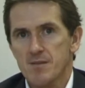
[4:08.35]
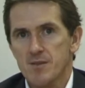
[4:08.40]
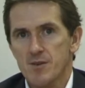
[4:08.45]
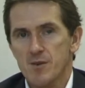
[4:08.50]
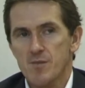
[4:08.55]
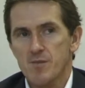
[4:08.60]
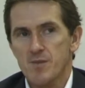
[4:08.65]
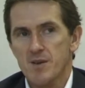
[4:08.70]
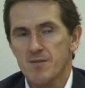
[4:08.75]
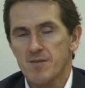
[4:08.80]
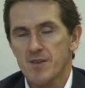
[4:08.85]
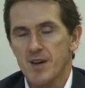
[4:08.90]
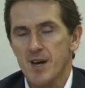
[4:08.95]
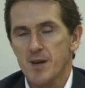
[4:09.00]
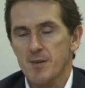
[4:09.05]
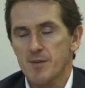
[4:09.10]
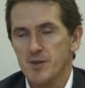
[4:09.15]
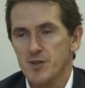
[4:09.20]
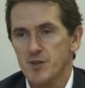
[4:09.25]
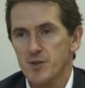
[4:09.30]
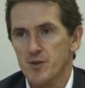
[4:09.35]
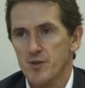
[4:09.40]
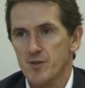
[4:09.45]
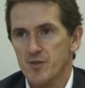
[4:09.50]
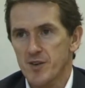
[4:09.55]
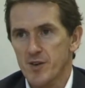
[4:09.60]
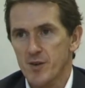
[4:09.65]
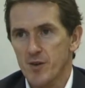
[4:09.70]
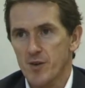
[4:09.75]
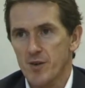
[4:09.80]
you know, if there had been two or
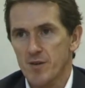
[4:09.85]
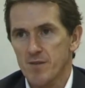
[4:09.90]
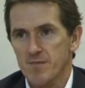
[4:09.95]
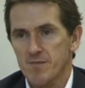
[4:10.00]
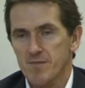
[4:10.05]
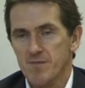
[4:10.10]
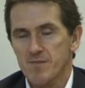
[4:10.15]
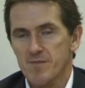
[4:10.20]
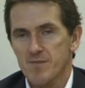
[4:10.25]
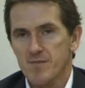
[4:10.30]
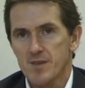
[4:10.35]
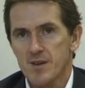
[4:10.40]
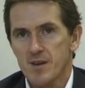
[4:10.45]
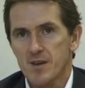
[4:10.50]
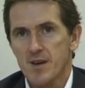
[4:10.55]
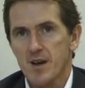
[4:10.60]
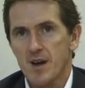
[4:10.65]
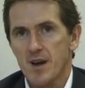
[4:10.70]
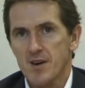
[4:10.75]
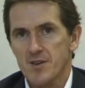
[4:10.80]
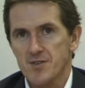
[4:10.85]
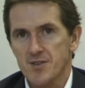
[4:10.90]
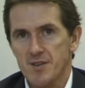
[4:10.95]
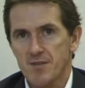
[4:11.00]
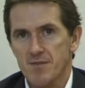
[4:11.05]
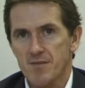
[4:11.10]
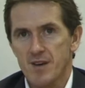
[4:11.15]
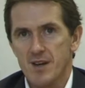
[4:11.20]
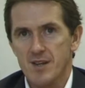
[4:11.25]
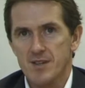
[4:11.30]
three other
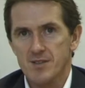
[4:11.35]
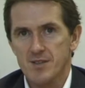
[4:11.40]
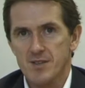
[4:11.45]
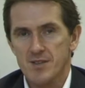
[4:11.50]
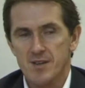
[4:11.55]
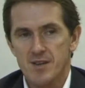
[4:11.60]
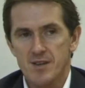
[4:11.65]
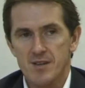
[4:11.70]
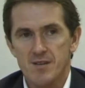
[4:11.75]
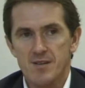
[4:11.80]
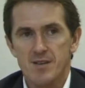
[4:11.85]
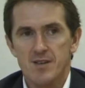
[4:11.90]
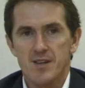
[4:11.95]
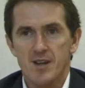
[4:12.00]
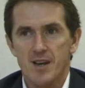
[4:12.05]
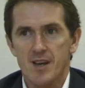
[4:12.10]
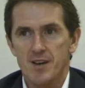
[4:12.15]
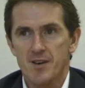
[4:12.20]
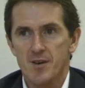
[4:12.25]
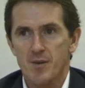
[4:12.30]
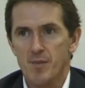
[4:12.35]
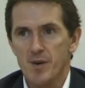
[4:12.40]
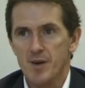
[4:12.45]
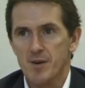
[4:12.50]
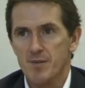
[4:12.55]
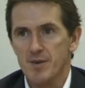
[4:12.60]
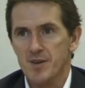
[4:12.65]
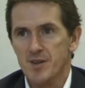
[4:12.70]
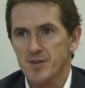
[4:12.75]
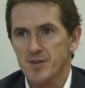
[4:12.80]
Arsenal fans in the lineup, I'd have been